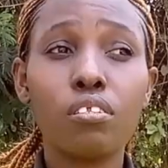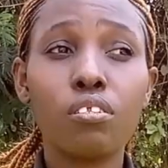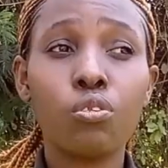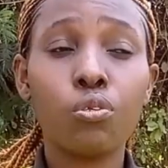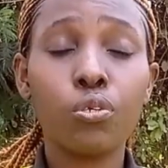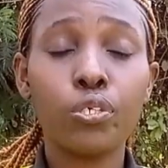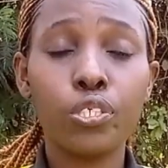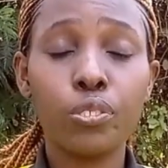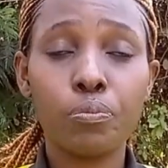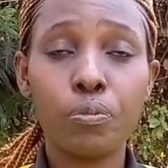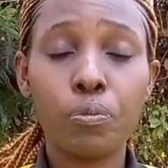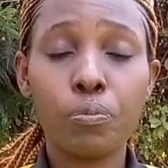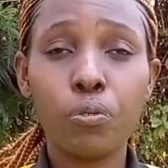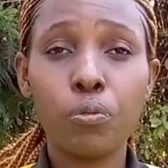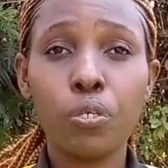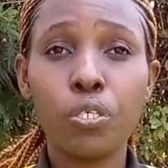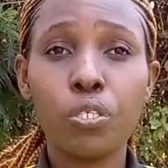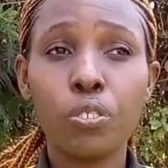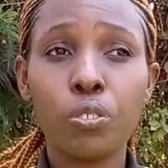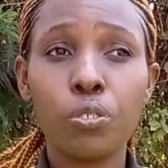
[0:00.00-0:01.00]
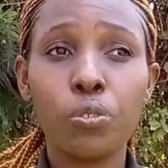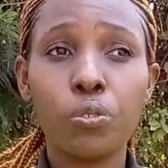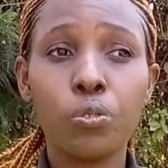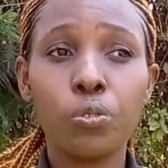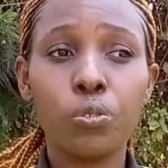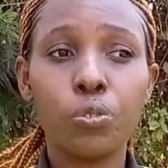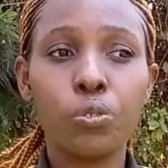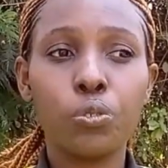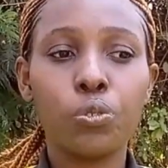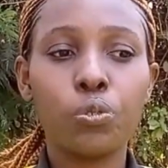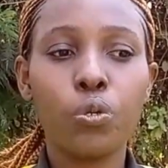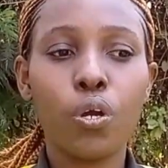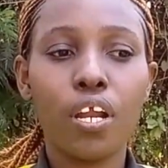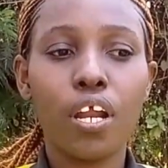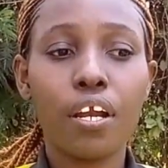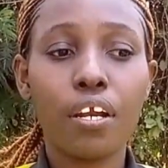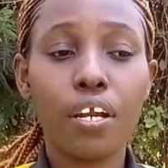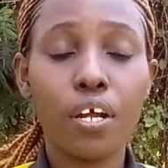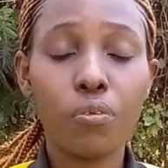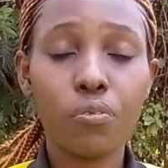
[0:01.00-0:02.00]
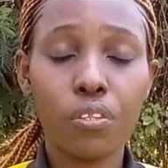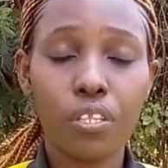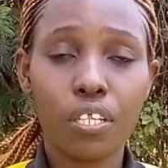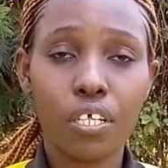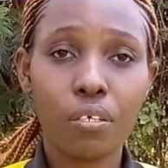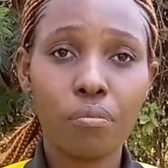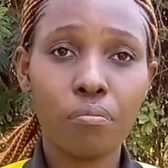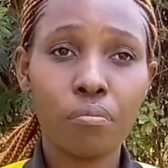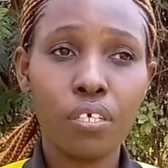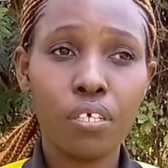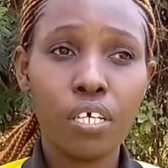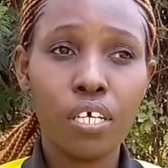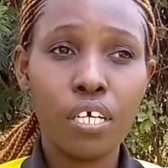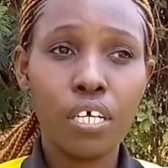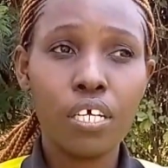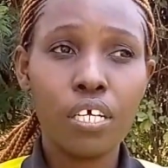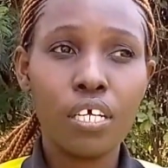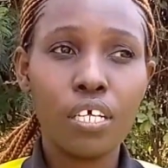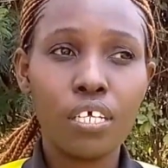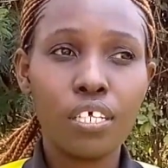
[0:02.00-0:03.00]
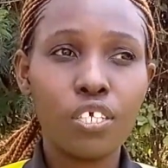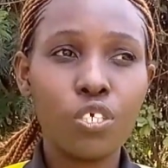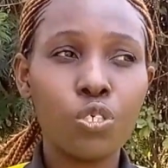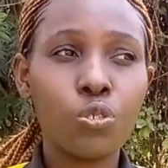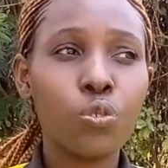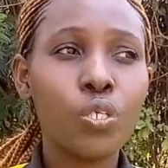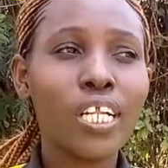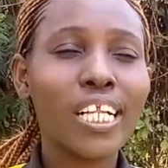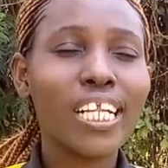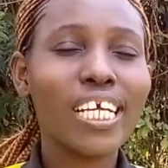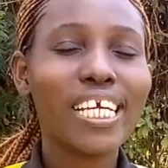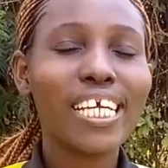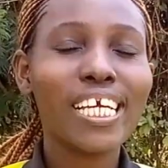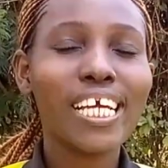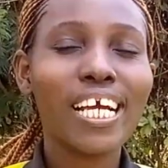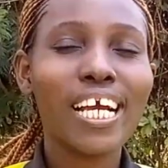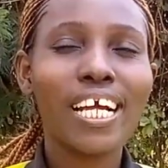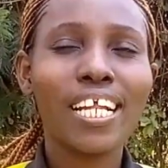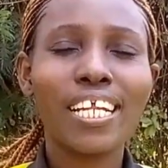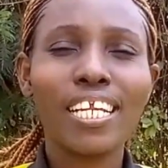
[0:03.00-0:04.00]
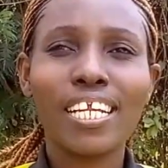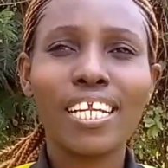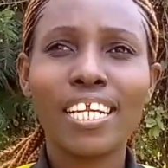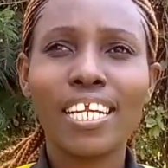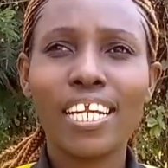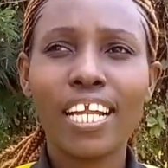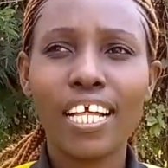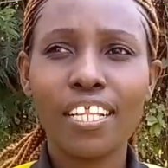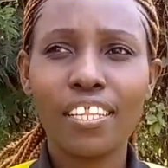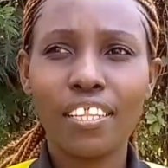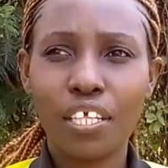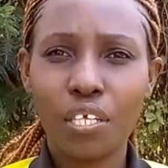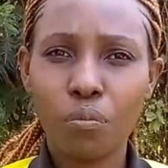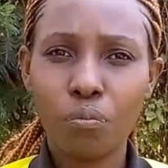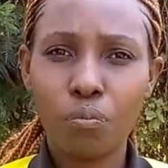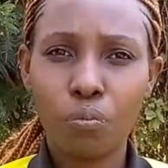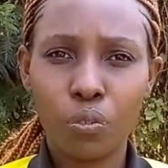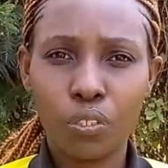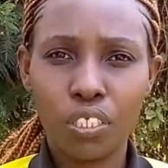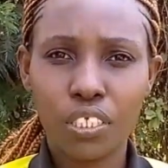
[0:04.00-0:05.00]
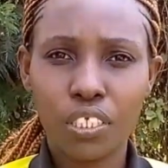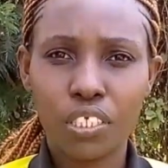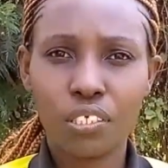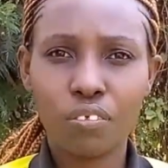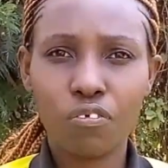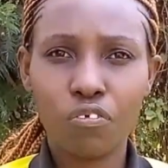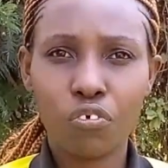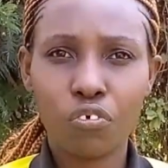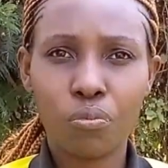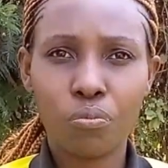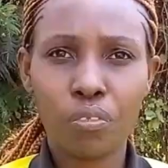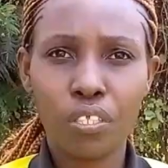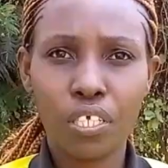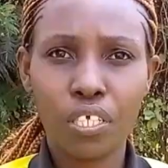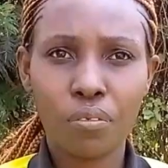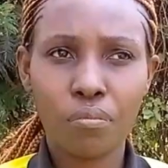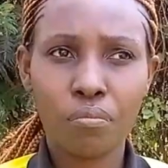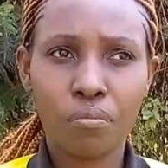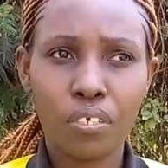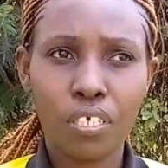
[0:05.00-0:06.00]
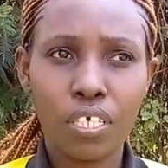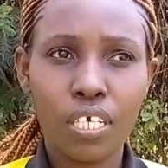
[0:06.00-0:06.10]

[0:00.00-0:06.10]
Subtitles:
those people, when you are around them, you will hear nothing positive from them.